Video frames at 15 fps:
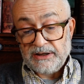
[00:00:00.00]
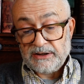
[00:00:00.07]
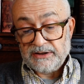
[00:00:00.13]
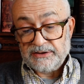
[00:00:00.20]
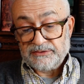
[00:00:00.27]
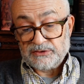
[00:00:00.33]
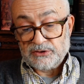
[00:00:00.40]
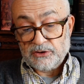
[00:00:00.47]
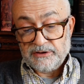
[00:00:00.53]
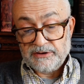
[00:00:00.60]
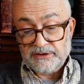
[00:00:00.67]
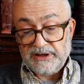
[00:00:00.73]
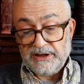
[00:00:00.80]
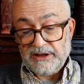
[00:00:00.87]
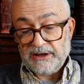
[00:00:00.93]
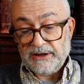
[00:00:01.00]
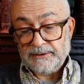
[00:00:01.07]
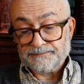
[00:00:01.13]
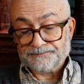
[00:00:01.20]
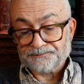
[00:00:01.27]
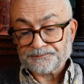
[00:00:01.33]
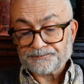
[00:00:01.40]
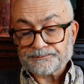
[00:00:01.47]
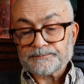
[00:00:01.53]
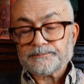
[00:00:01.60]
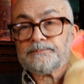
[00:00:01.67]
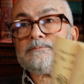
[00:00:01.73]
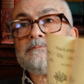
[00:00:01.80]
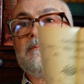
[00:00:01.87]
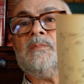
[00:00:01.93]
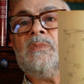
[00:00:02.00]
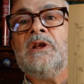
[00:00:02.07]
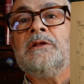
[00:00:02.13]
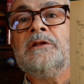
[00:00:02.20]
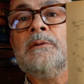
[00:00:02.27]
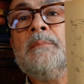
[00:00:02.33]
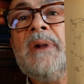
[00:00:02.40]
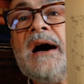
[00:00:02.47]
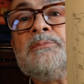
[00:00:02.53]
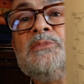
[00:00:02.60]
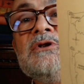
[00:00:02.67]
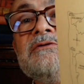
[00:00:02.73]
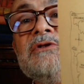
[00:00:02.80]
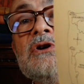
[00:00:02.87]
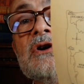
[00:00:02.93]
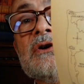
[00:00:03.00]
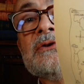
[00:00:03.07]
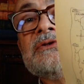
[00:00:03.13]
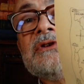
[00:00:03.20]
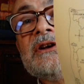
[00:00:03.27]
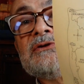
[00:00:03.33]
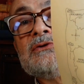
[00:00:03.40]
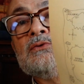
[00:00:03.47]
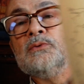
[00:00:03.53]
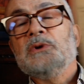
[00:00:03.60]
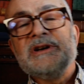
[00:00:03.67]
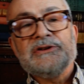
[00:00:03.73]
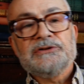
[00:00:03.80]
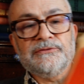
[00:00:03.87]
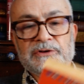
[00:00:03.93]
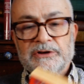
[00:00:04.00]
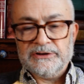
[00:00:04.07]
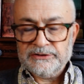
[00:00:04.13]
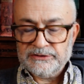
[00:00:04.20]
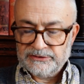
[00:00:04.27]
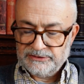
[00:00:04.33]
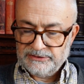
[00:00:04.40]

It's got the map of Oz, that's always fun.